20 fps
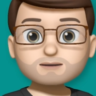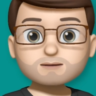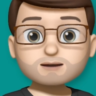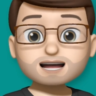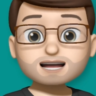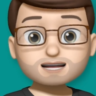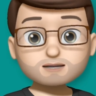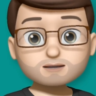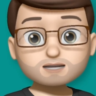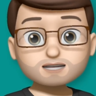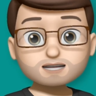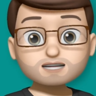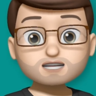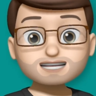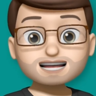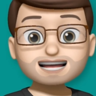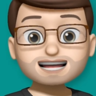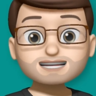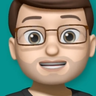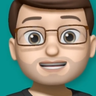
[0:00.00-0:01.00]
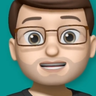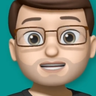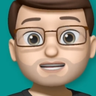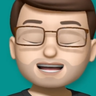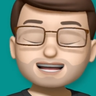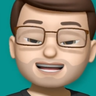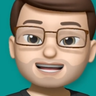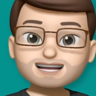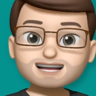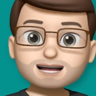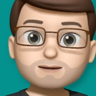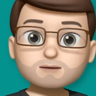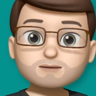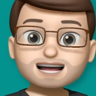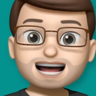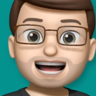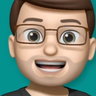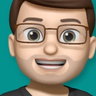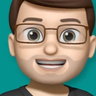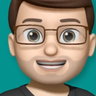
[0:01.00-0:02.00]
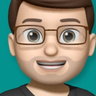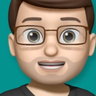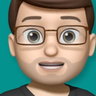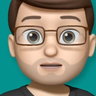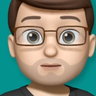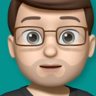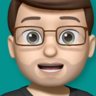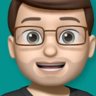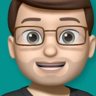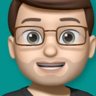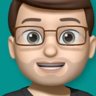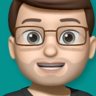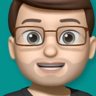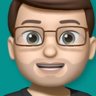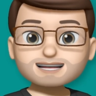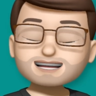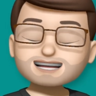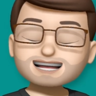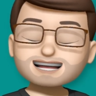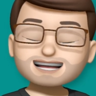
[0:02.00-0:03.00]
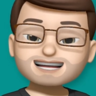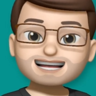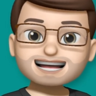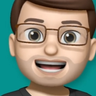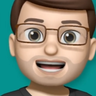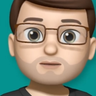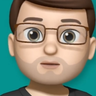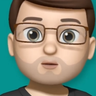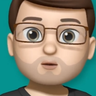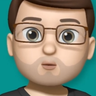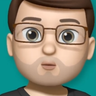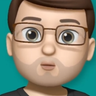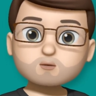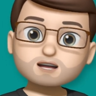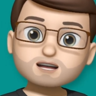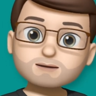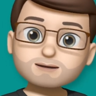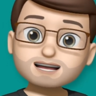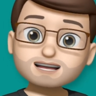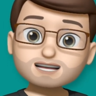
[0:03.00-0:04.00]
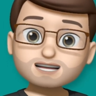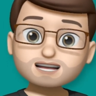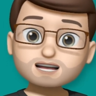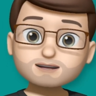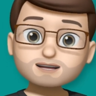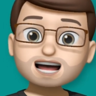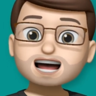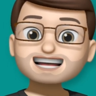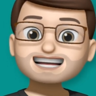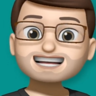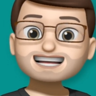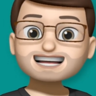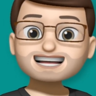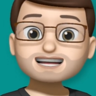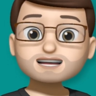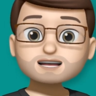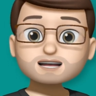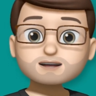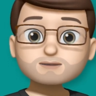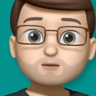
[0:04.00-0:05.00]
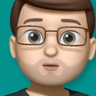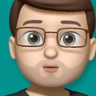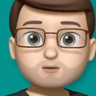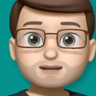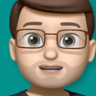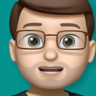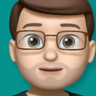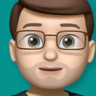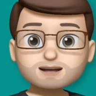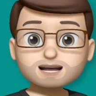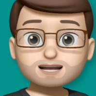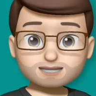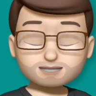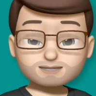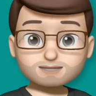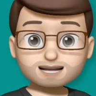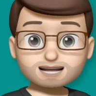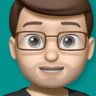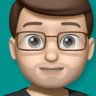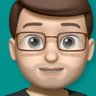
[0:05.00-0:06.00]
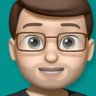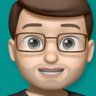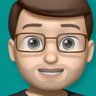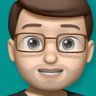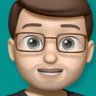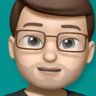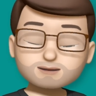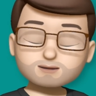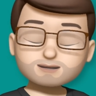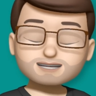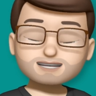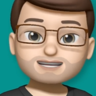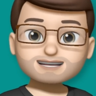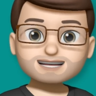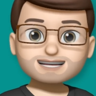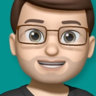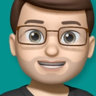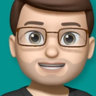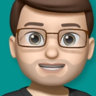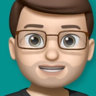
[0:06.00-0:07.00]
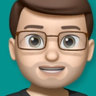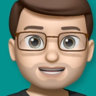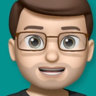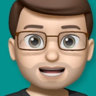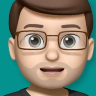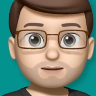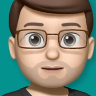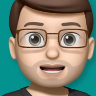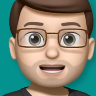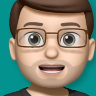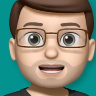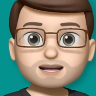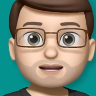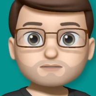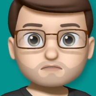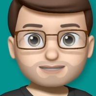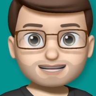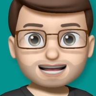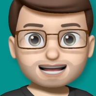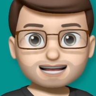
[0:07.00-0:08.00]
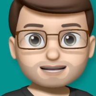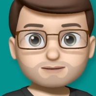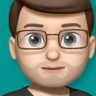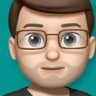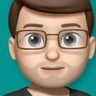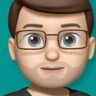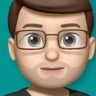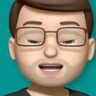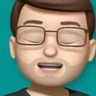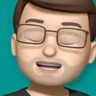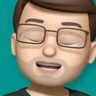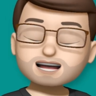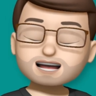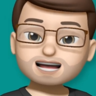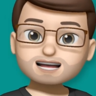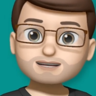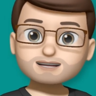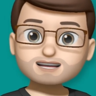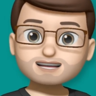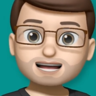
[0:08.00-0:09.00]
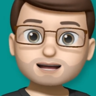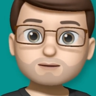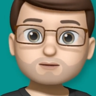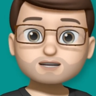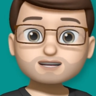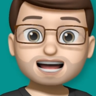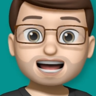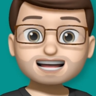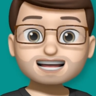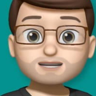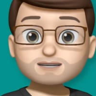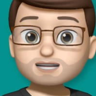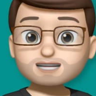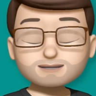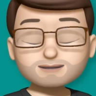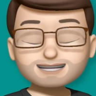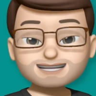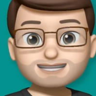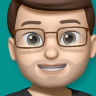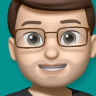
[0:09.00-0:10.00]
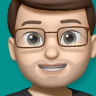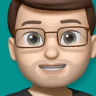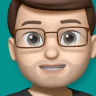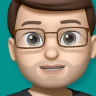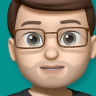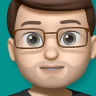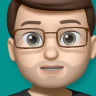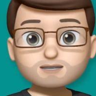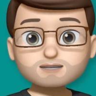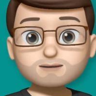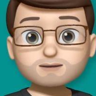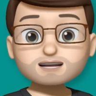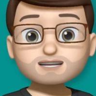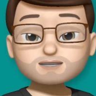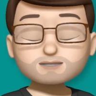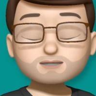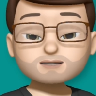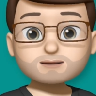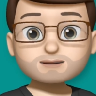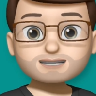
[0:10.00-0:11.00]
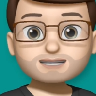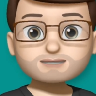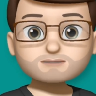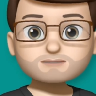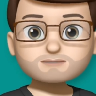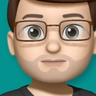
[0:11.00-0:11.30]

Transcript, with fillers: But I can also stack these. I could tap on edited as well. And now all of the pictures that I've edited that I've also marked as favourites are the ones that I can see in my library here. I can then tap onto any of those pictures to view them as normal.